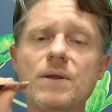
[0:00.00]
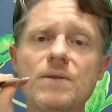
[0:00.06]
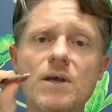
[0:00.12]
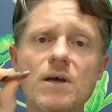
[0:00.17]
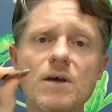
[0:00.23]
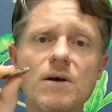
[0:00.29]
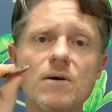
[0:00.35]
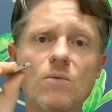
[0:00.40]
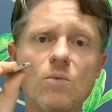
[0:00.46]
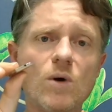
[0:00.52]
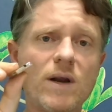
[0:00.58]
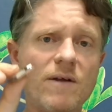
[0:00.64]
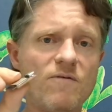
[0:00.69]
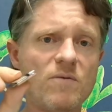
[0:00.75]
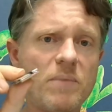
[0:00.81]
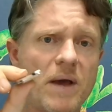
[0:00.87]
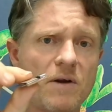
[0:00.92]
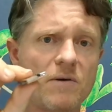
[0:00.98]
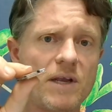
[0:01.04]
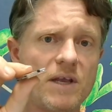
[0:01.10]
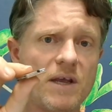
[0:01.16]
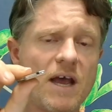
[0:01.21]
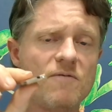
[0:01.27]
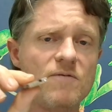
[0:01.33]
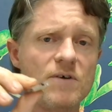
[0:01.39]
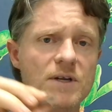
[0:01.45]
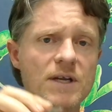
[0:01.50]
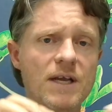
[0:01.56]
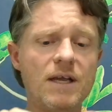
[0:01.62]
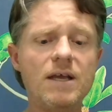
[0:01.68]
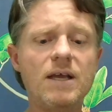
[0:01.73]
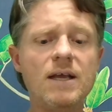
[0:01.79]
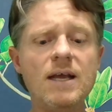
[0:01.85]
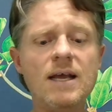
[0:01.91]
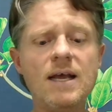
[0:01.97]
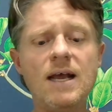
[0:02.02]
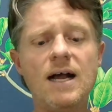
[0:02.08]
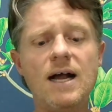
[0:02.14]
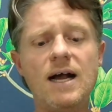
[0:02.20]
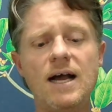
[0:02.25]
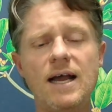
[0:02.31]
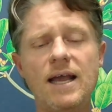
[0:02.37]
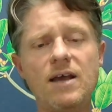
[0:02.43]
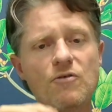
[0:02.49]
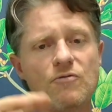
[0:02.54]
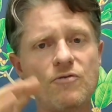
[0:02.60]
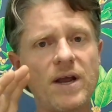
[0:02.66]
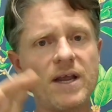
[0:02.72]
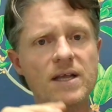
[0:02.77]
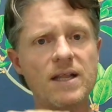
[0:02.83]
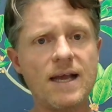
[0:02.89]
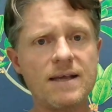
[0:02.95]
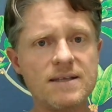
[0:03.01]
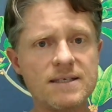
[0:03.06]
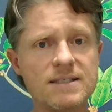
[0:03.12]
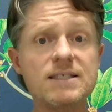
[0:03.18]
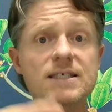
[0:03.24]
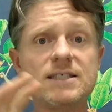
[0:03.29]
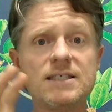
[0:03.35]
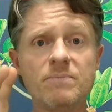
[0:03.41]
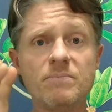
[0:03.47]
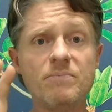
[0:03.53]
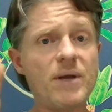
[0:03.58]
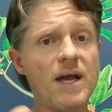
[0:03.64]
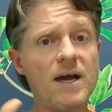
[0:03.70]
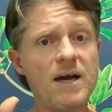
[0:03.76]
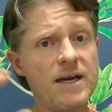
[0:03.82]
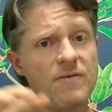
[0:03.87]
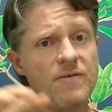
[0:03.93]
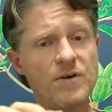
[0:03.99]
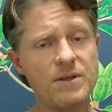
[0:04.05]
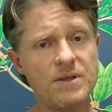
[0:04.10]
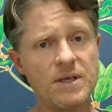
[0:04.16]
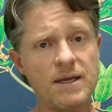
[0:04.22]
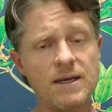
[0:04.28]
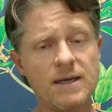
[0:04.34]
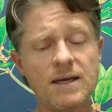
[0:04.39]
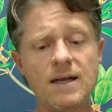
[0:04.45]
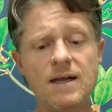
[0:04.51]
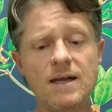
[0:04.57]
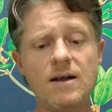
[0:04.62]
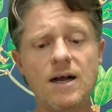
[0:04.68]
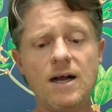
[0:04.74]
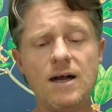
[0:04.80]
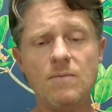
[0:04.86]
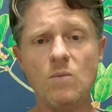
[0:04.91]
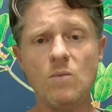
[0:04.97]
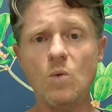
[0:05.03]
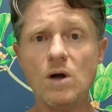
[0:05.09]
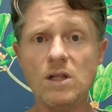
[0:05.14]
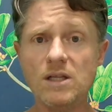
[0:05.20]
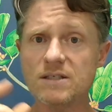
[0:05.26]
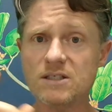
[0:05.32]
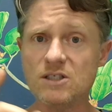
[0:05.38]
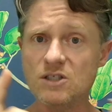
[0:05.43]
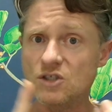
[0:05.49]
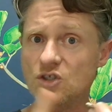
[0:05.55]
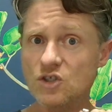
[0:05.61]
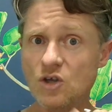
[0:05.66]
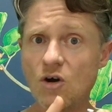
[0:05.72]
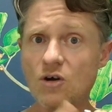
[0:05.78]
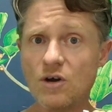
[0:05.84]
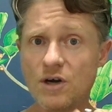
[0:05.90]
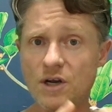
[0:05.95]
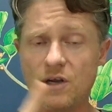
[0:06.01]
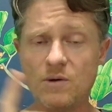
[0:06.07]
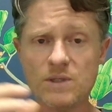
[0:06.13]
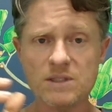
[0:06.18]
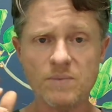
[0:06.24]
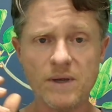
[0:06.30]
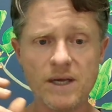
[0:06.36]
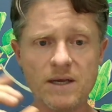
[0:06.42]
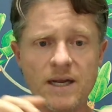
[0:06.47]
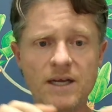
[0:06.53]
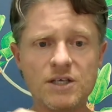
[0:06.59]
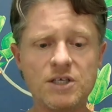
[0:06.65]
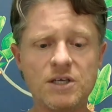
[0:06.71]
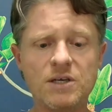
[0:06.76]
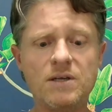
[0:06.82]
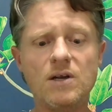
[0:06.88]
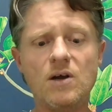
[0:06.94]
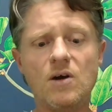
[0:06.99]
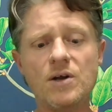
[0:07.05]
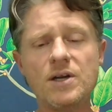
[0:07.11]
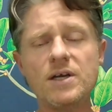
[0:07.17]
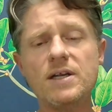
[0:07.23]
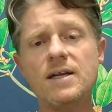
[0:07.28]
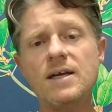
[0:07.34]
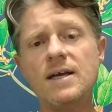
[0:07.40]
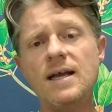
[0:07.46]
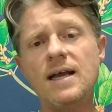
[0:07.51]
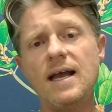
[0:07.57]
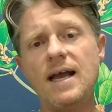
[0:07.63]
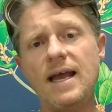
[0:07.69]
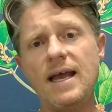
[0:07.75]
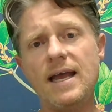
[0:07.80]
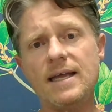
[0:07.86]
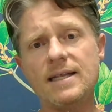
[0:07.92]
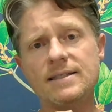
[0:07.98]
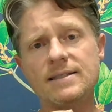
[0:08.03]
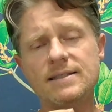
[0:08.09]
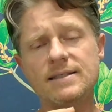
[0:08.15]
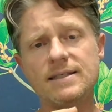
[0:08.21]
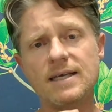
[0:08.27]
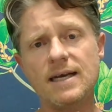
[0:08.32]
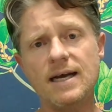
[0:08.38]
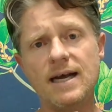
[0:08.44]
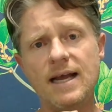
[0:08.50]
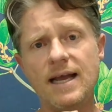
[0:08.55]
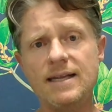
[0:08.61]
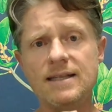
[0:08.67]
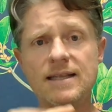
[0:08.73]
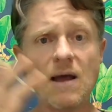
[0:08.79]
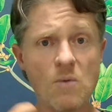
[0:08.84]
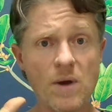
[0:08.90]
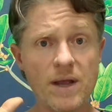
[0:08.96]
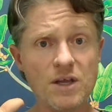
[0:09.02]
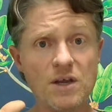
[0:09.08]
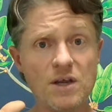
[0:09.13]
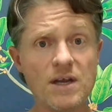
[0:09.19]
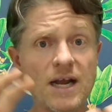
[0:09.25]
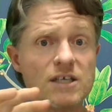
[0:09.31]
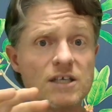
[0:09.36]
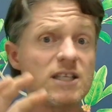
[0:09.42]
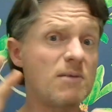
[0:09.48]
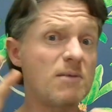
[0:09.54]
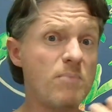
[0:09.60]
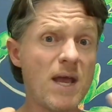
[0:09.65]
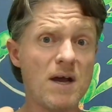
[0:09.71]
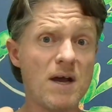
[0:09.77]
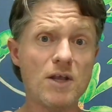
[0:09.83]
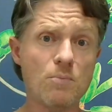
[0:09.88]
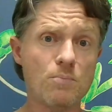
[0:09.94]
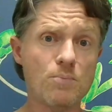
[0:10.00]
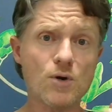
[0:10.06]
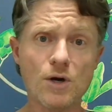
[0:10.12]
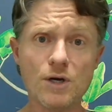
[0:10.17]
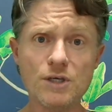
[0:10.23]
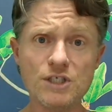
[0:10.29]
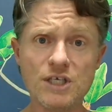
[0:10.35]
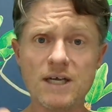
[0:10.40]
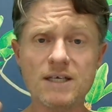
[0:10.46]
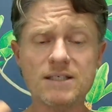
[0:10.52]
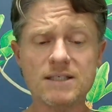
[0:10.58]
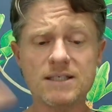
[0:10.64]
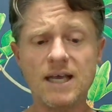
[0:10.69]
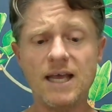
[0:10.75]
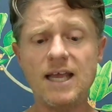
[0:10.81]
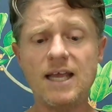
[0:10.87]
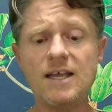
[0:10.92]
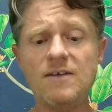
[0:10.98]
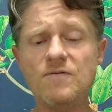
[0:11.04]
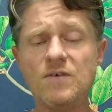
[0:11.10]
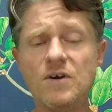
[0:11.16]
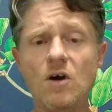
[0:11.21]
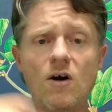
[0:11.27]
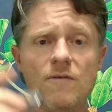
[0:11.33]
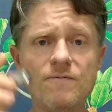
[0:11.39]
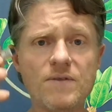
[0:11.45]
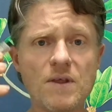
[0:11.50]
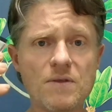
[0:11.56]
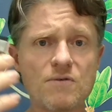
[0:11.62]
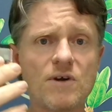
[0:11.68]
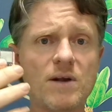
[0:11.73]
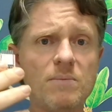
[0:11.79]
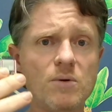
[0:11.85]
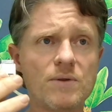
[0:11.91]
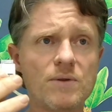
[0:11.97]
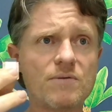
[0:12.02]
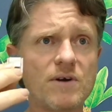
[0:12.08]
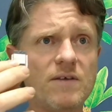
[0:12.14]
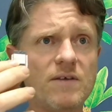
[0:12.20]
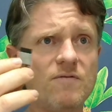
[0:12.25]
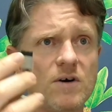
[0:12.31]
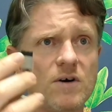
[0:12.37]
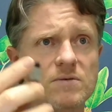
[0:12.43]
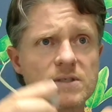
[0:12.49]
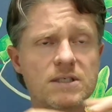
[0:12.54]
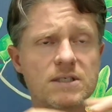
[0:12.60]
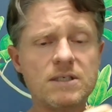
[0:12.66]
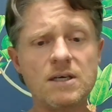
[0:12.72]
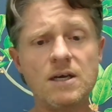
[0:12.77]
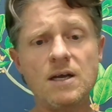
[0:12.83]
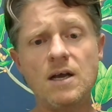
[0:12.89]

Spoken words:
the whatever battery you have on here. It'll regulate the system power and everything while it's not got a USB connection on it, and that way you can actually power your projects even off the 3.3 volts